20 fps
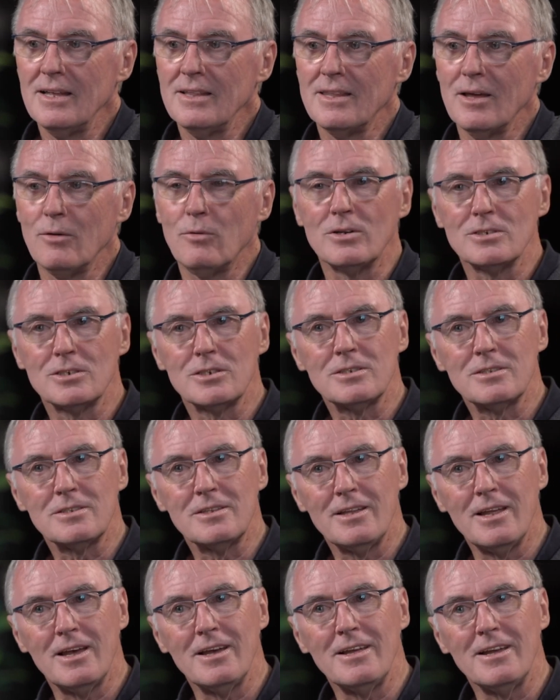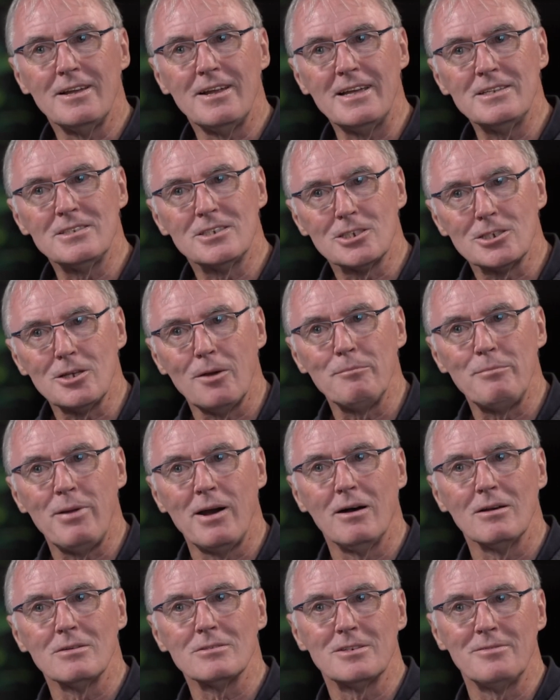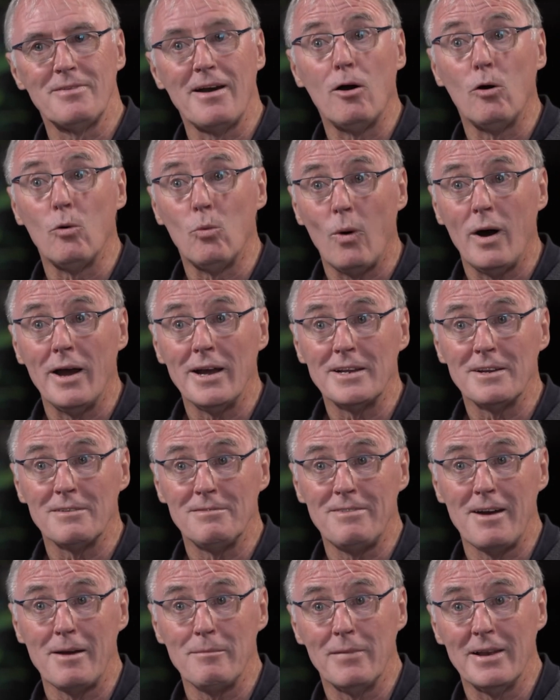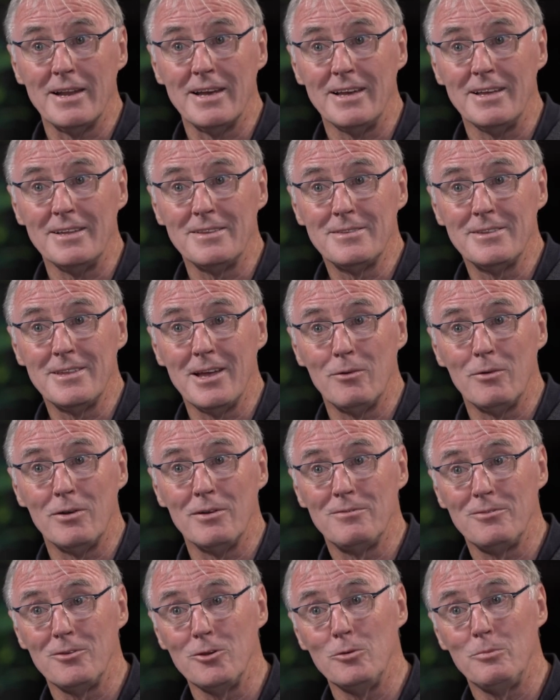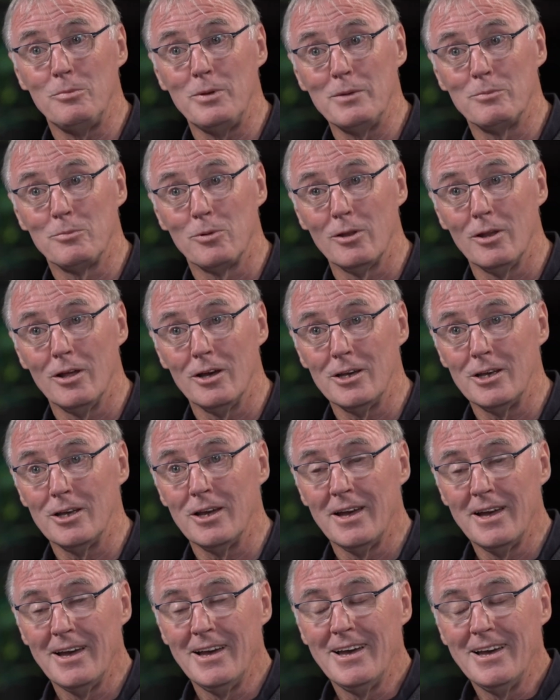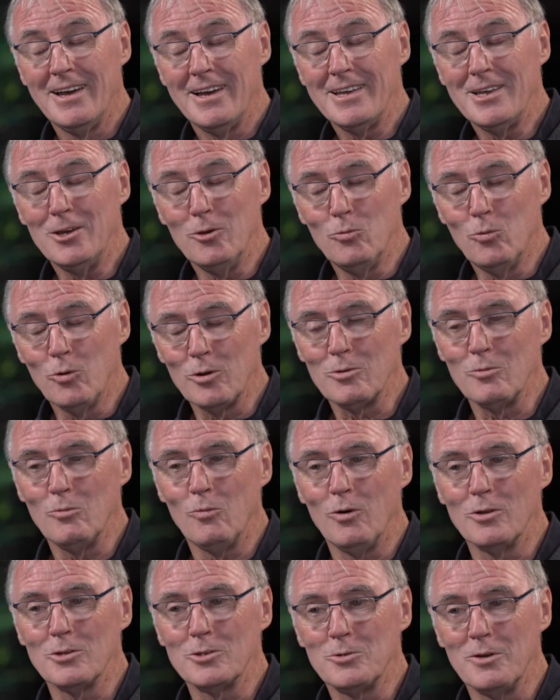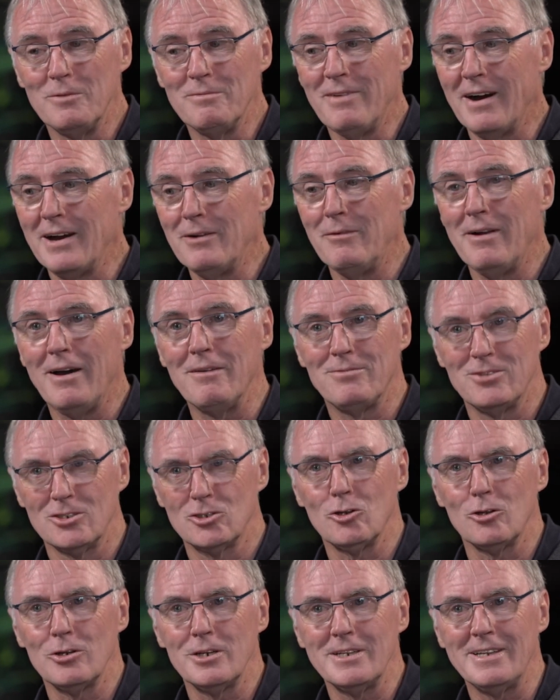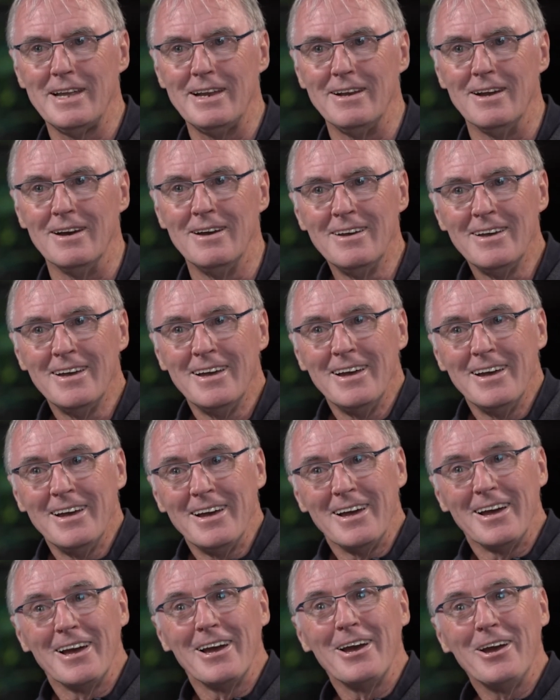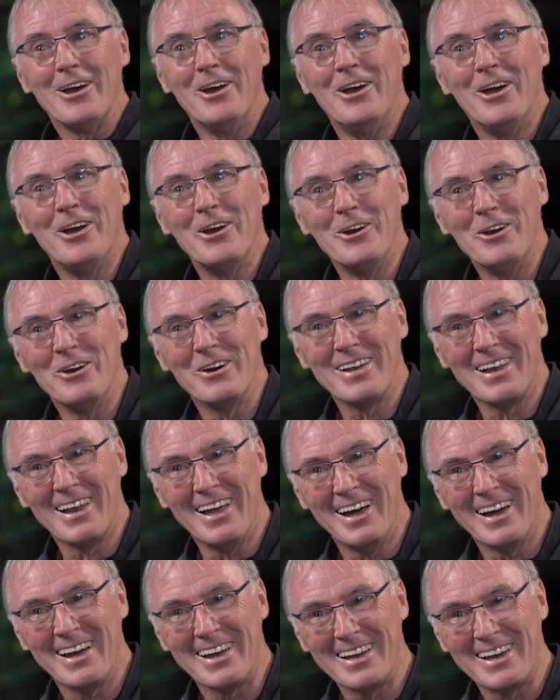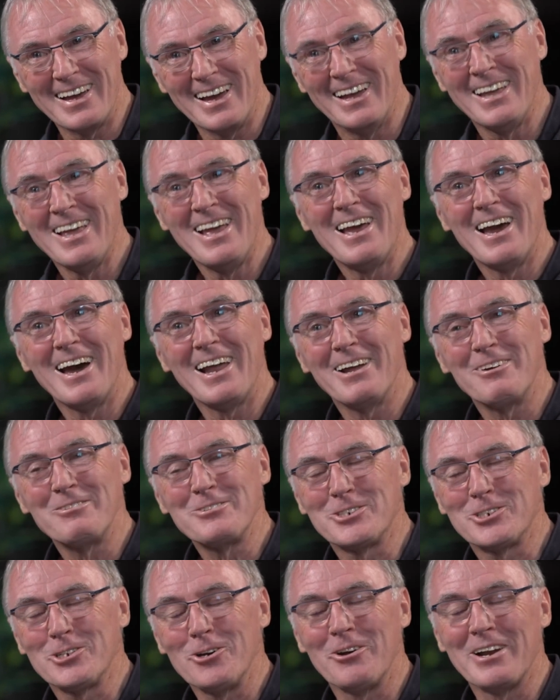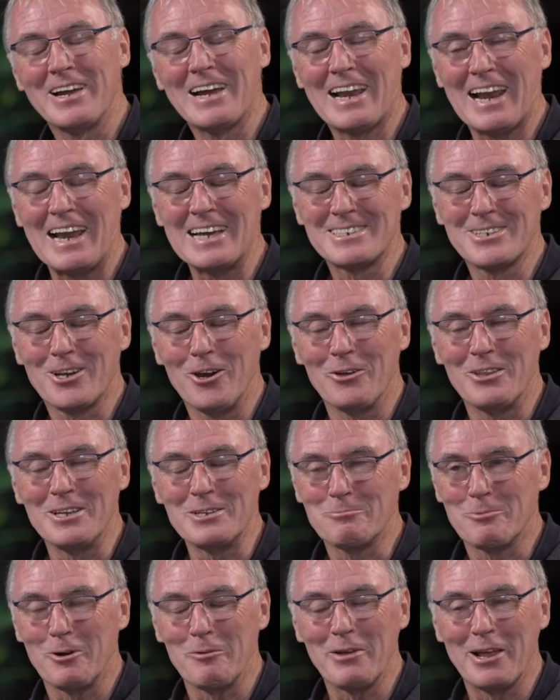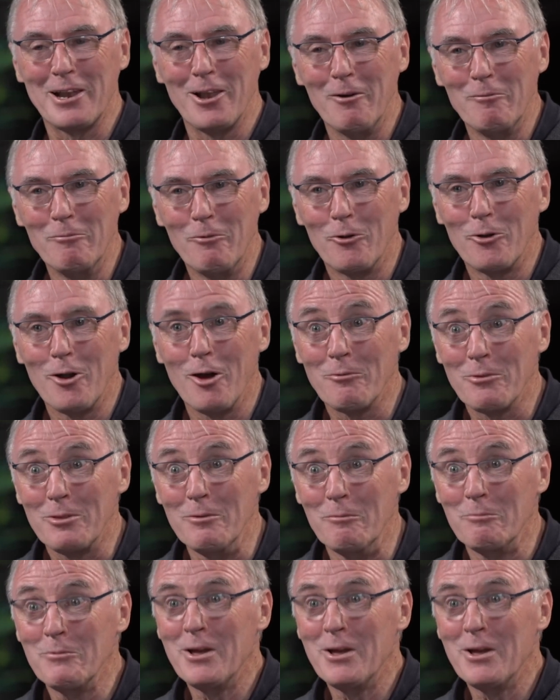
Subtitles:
there was, in some parts of our wider family, there were a few people that you wouldn't want to invite round for Sunday dinner. And I'm sure in Glasgow there's probably a lot more of